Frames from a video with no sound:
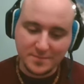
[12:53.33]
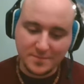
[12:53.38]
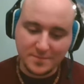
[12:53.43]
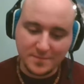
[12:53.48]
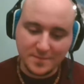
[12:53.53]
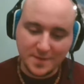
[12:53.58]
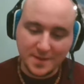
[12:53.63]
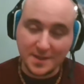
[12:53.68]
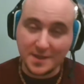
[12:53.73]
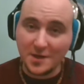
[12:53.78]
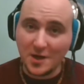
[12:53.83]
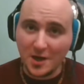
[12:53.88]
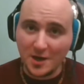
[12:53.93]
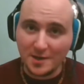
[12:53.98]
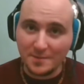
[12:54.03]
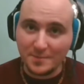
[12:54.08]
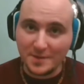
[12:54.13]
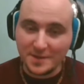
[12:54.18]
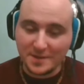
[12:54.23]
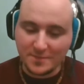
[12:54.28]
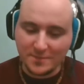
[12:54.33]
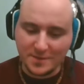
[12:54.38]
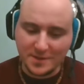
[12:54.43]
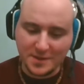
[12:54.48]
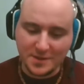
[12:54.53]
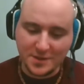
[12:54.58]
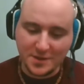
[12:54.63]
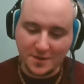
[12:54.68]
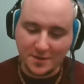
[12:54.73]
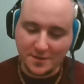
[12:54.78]
synonymous with
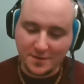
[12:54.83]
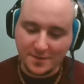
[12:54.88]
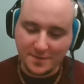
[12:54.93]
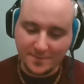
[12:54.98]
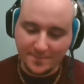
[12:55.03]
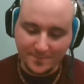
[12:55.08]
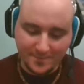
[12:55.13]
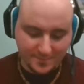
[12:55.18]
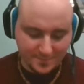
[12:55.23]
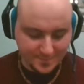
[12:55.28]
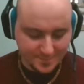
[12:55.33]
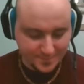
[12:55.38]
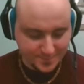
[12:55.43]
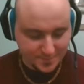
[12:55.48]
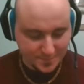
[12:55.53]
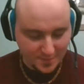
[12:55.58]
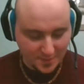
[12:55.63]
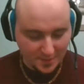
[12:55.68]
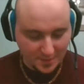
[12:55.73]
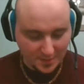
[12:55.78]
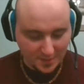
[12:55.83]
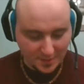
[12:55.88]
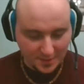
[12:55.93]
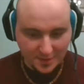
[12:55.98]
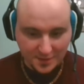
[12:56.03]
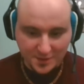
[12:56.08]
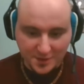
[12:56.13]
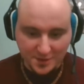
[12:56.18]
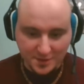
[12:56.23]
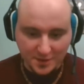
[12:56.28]
each other.
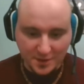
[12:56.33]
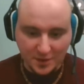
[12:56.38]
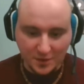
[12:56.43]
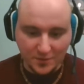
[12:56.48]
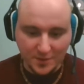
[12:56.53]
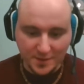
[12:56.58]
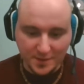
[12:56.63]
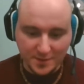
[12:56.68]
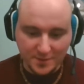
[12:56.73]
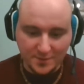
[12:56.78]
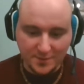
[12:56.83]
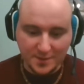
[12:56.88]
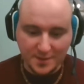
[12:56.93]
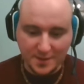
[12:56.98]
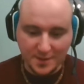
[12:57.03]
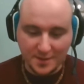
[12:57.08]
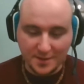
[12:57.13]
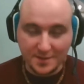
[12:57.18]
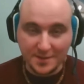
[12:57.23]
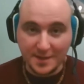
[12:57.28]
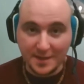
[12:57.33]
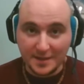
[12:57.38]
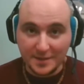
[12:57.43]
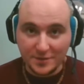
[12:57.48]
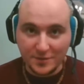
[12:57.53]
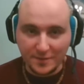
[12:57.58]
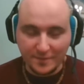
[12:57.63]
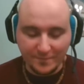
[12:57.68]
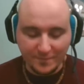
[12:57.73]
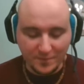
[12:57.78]
Let's just go into the
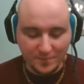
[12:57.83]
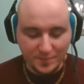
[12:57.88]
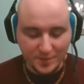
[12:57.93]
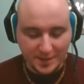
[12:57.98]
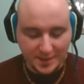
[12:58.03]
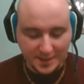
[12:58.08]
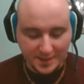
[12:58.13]
Sanskrit for a bit.